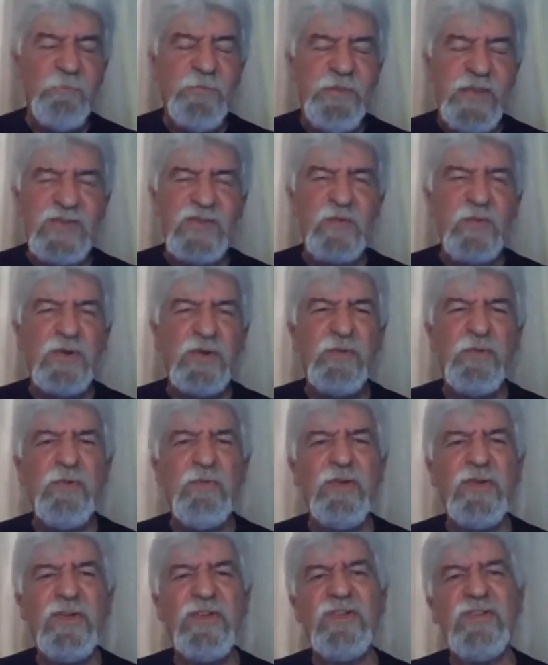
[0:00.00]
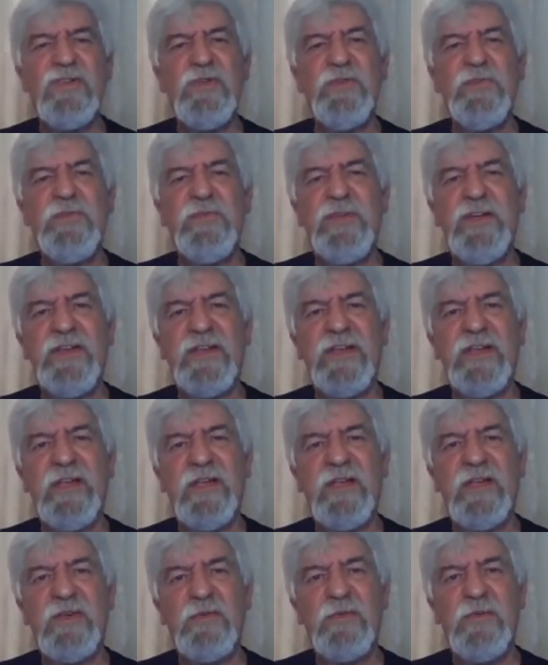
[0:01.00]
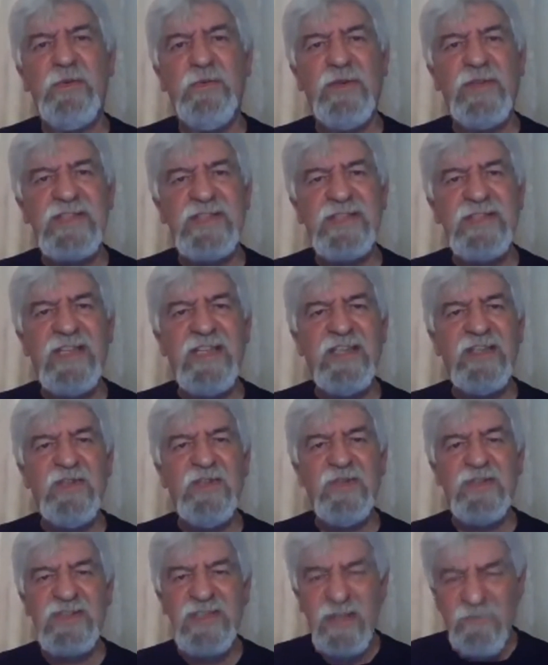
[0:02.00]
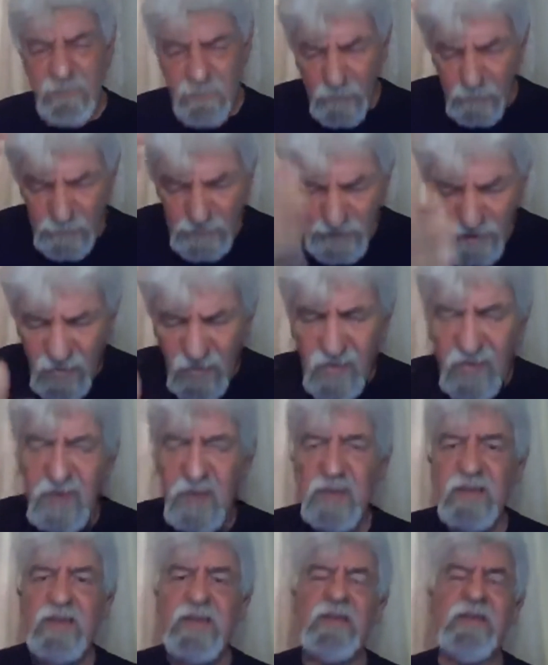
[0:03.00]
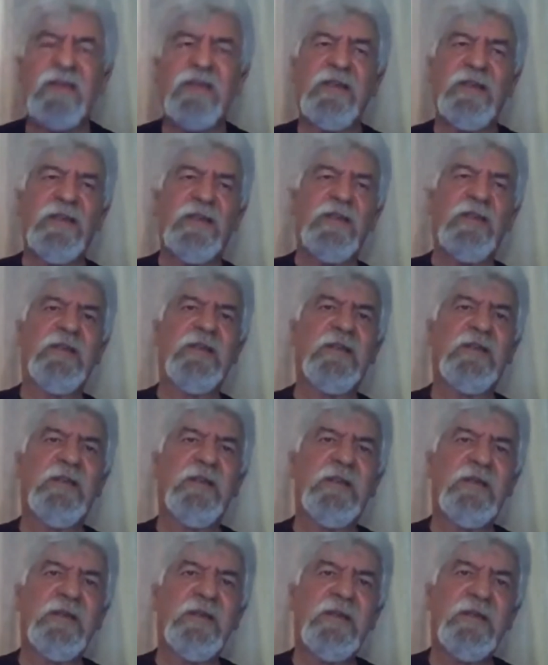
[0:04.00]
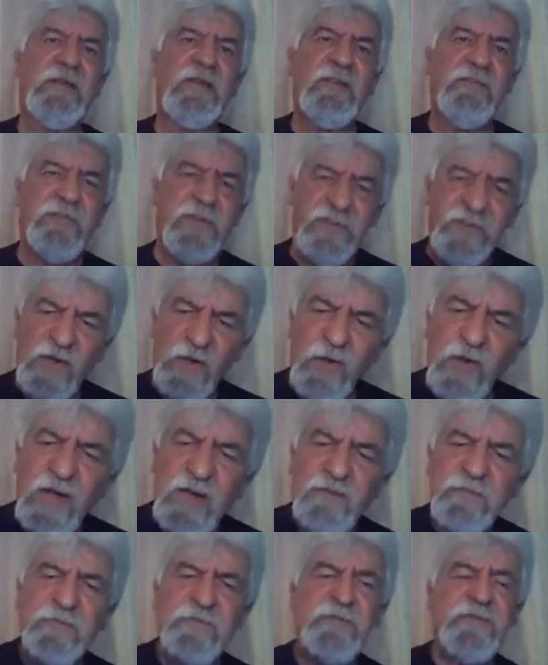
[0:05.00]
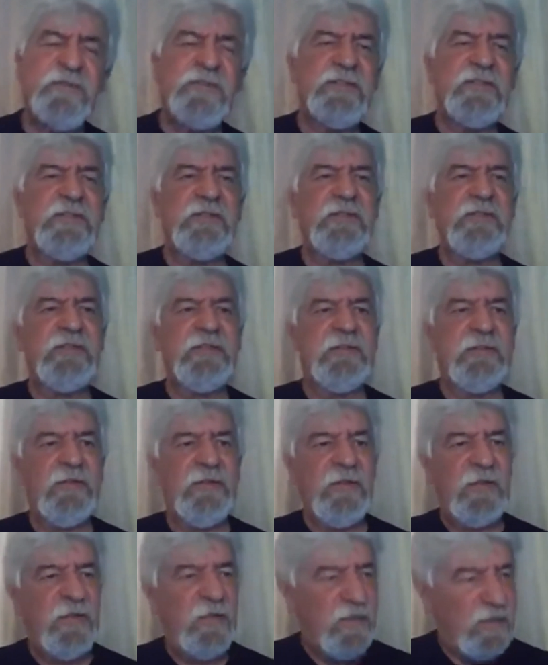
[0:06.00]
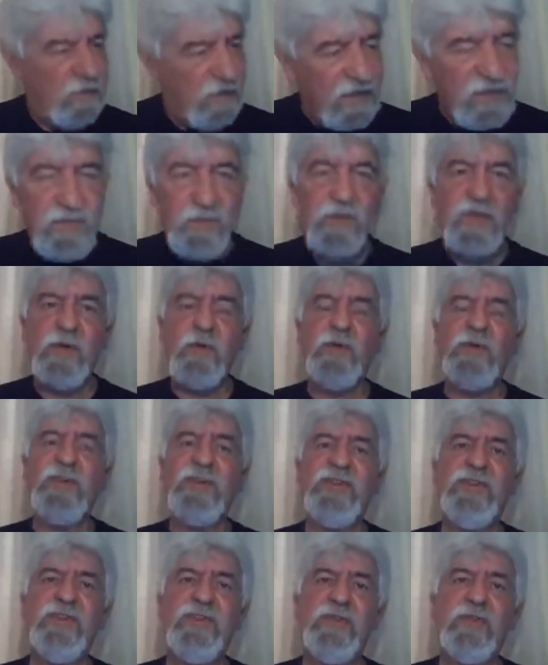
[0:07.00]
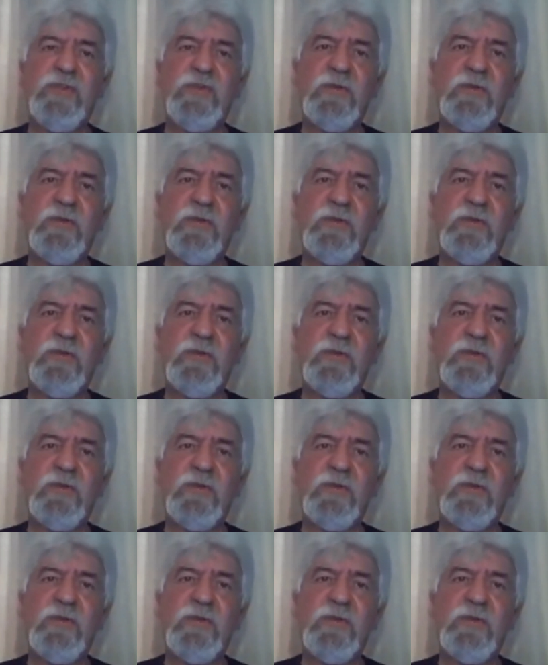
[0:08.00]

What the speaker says: That's what we want to do, Father God. We want to stay to you and say, from now on, for no off, that's what I want to do.